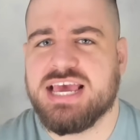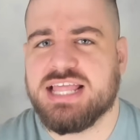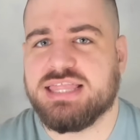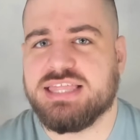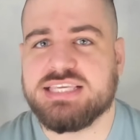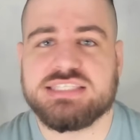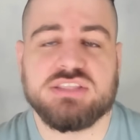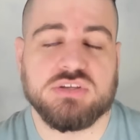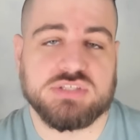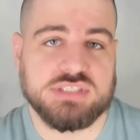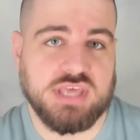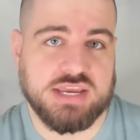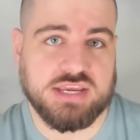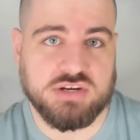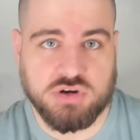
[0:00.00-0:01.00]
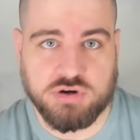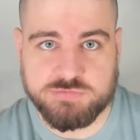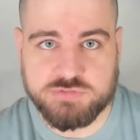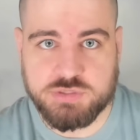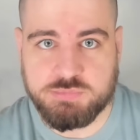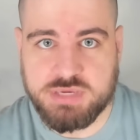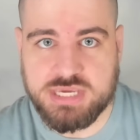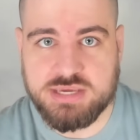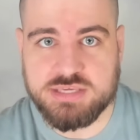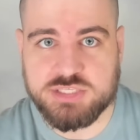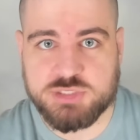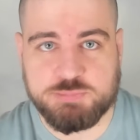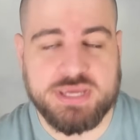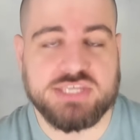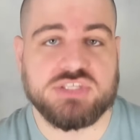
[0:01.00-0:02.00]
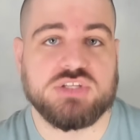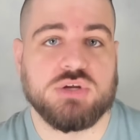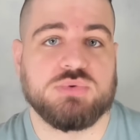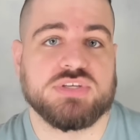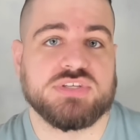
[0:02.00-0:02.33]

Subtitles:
This looks like a nerf to me. Space Stone